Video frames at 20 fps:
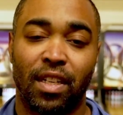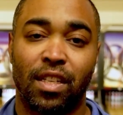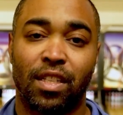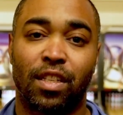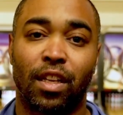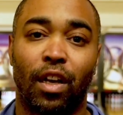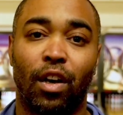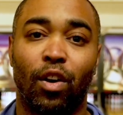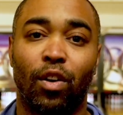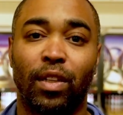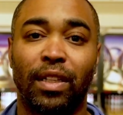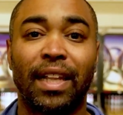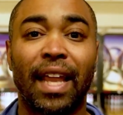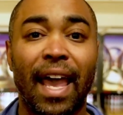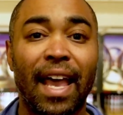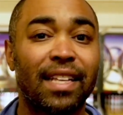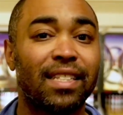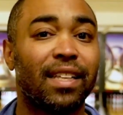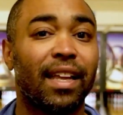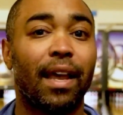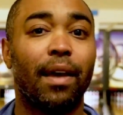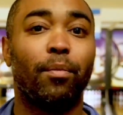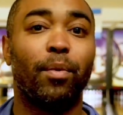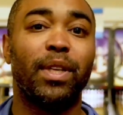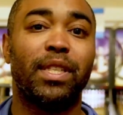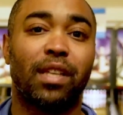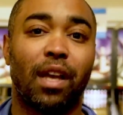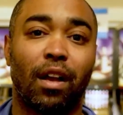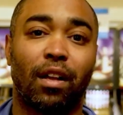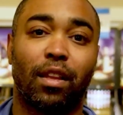So last time
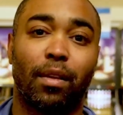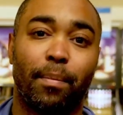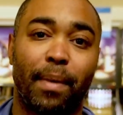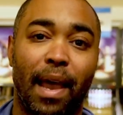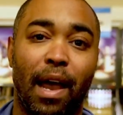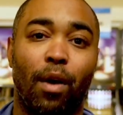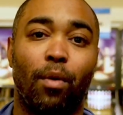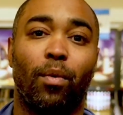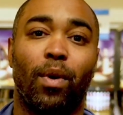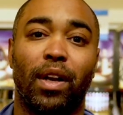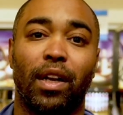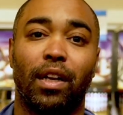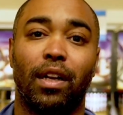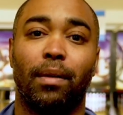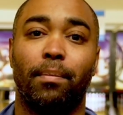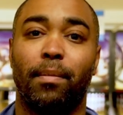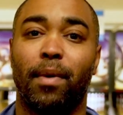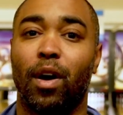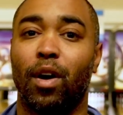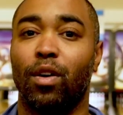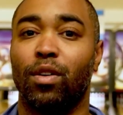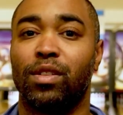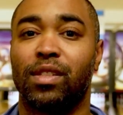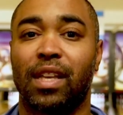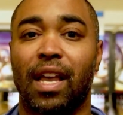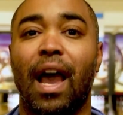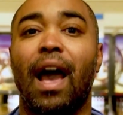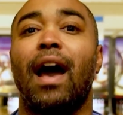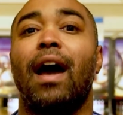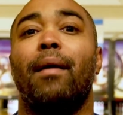we talked about one of the most
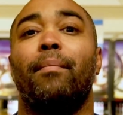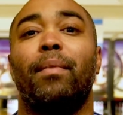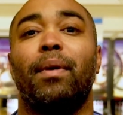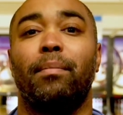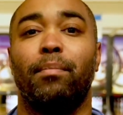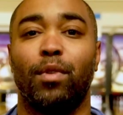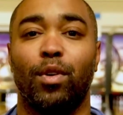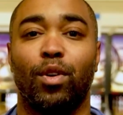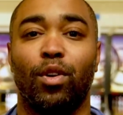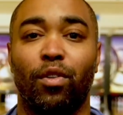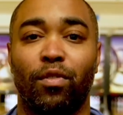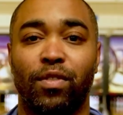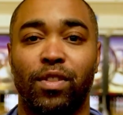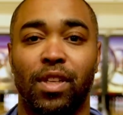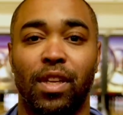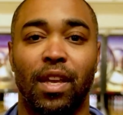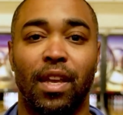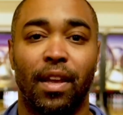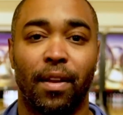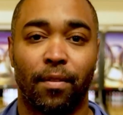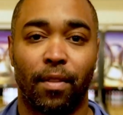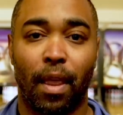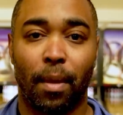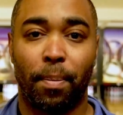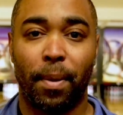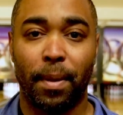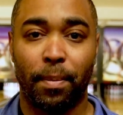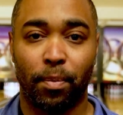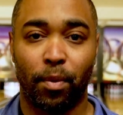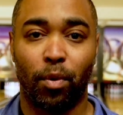common moves
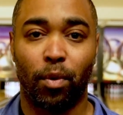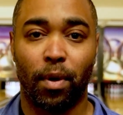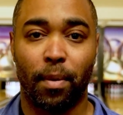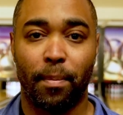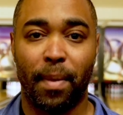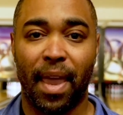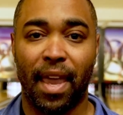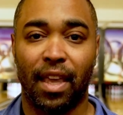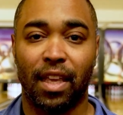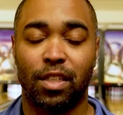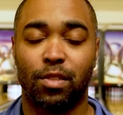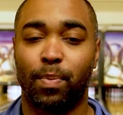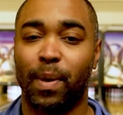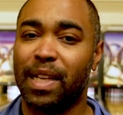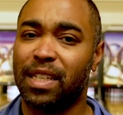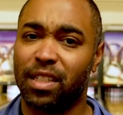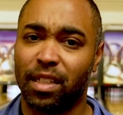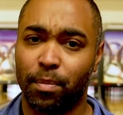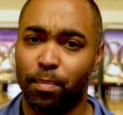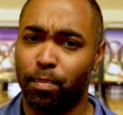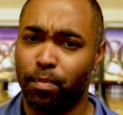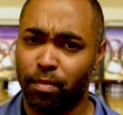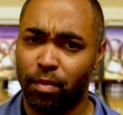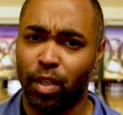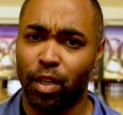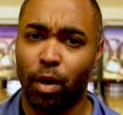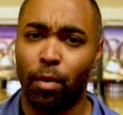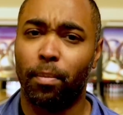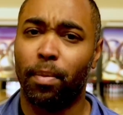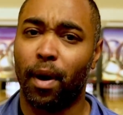that people would make, especially
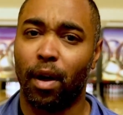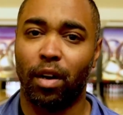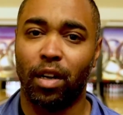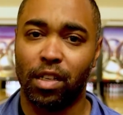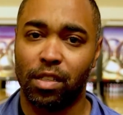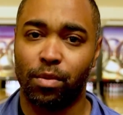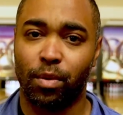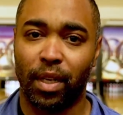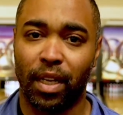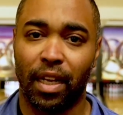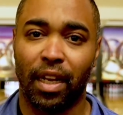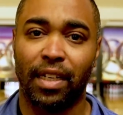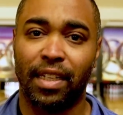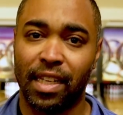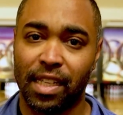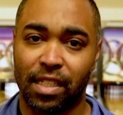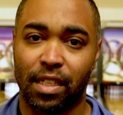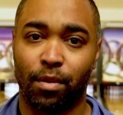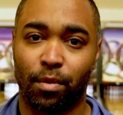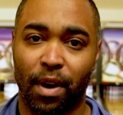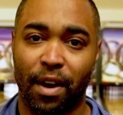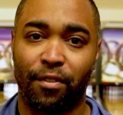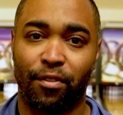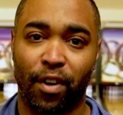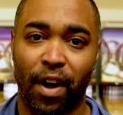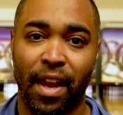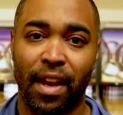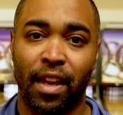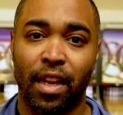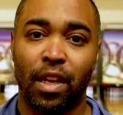bowlers with a decent rev
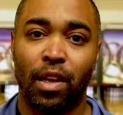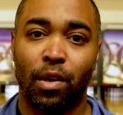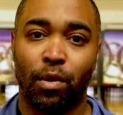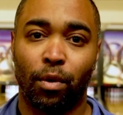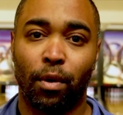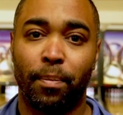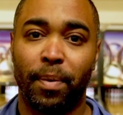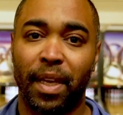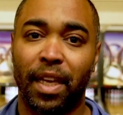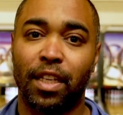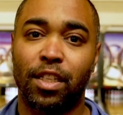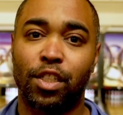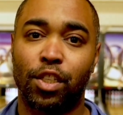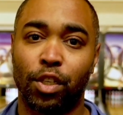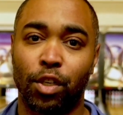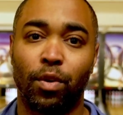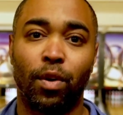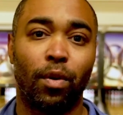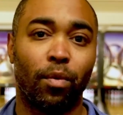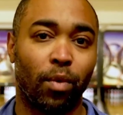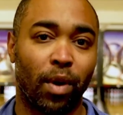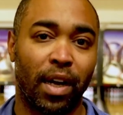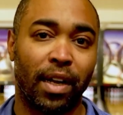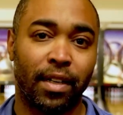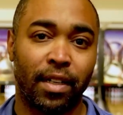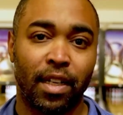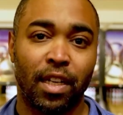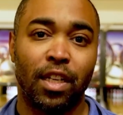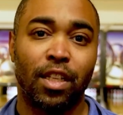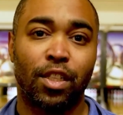rate, would be a 2-on-1.
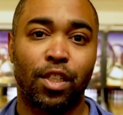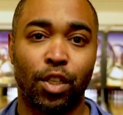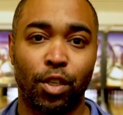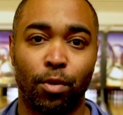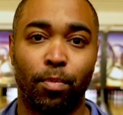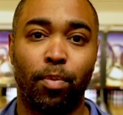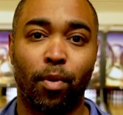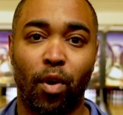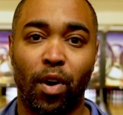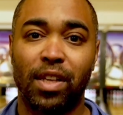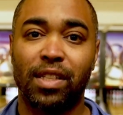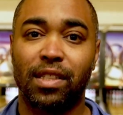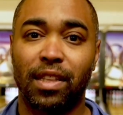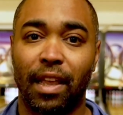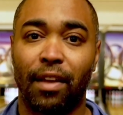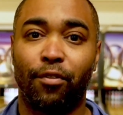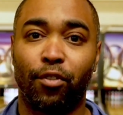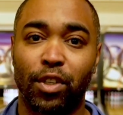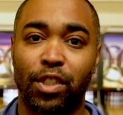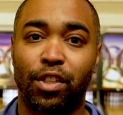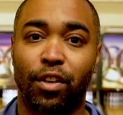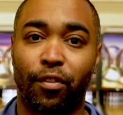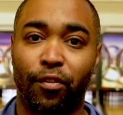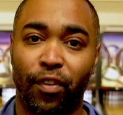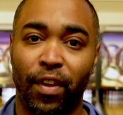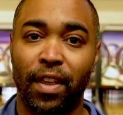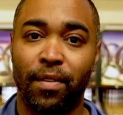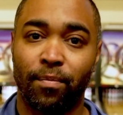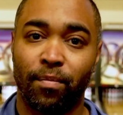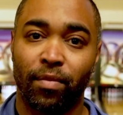2 boards left with your
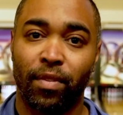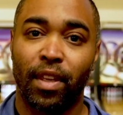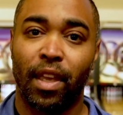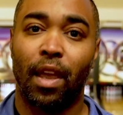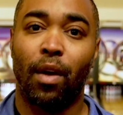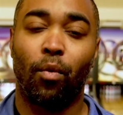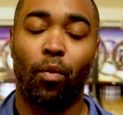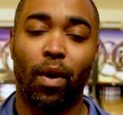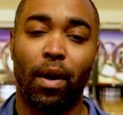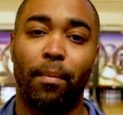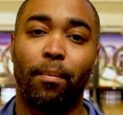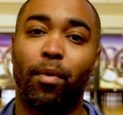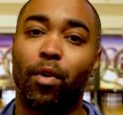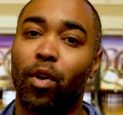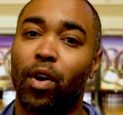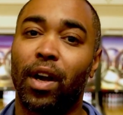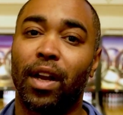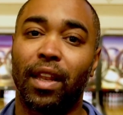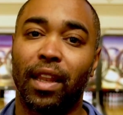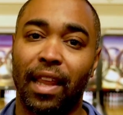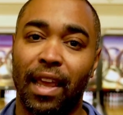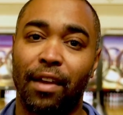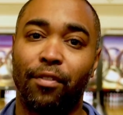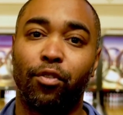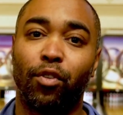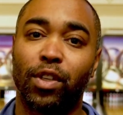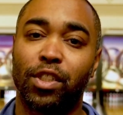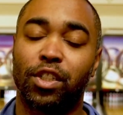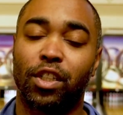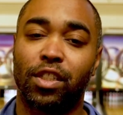feet and 1 board
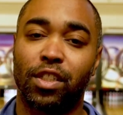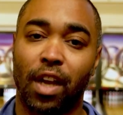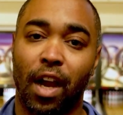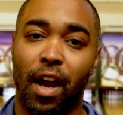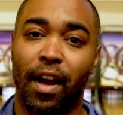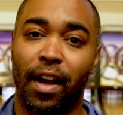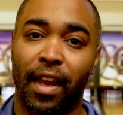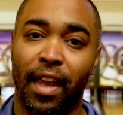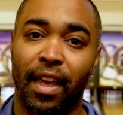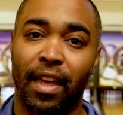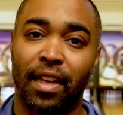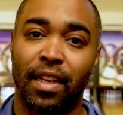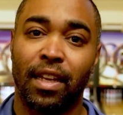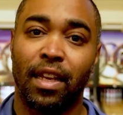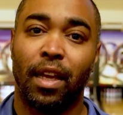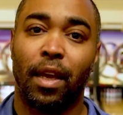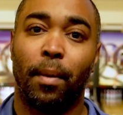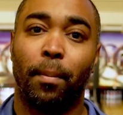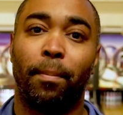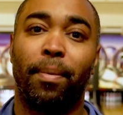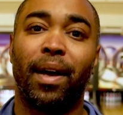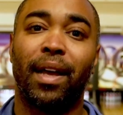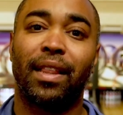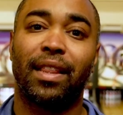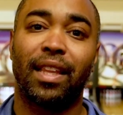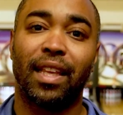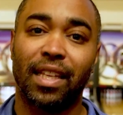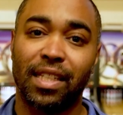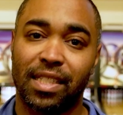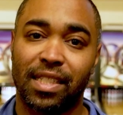left with your target. But
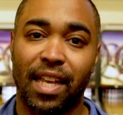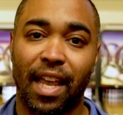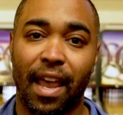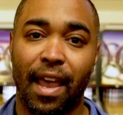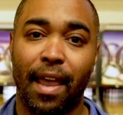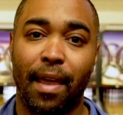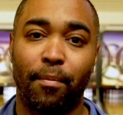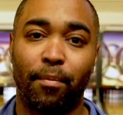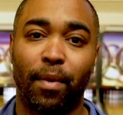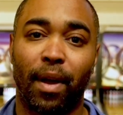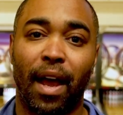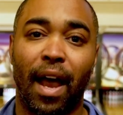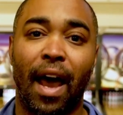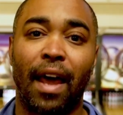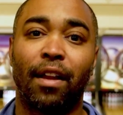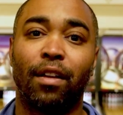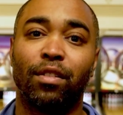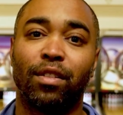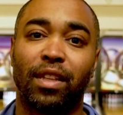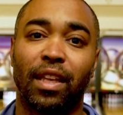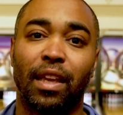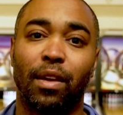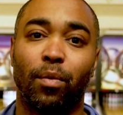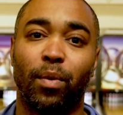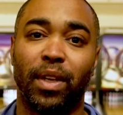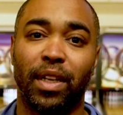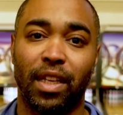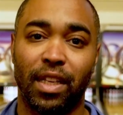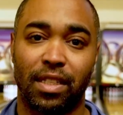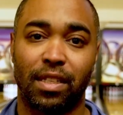this time, I don't think
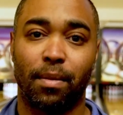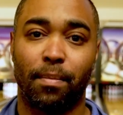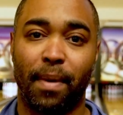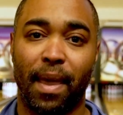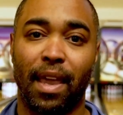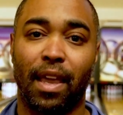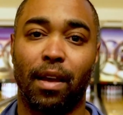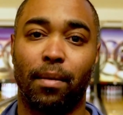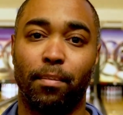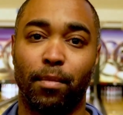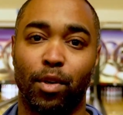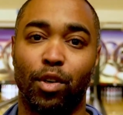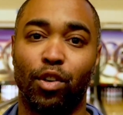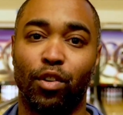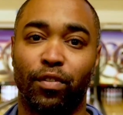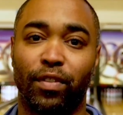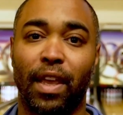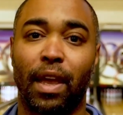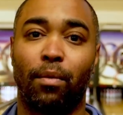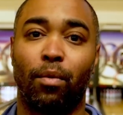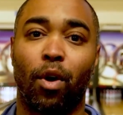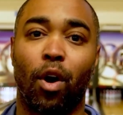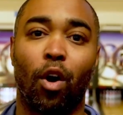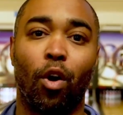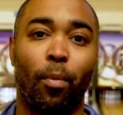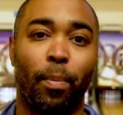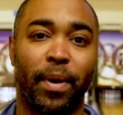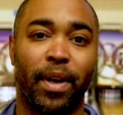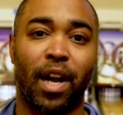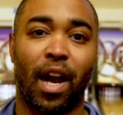we need to make a move that will
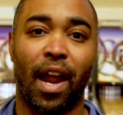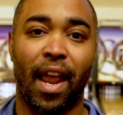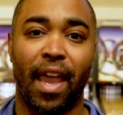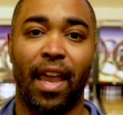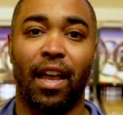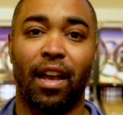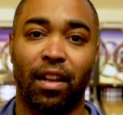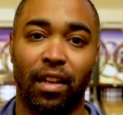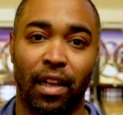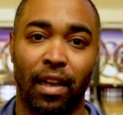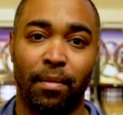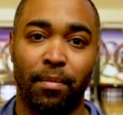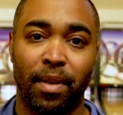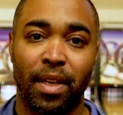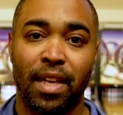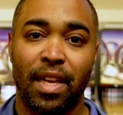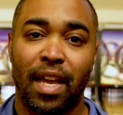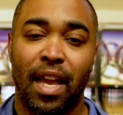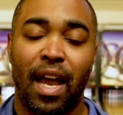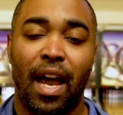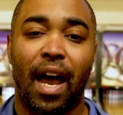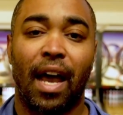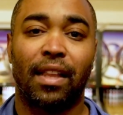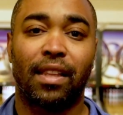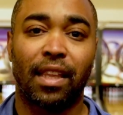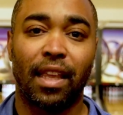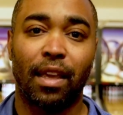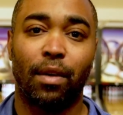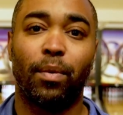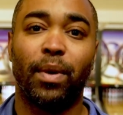open our angle up. I
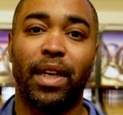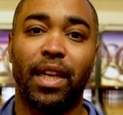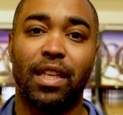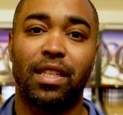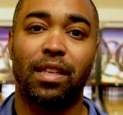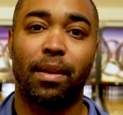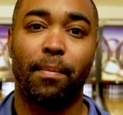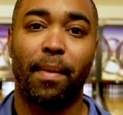think we need to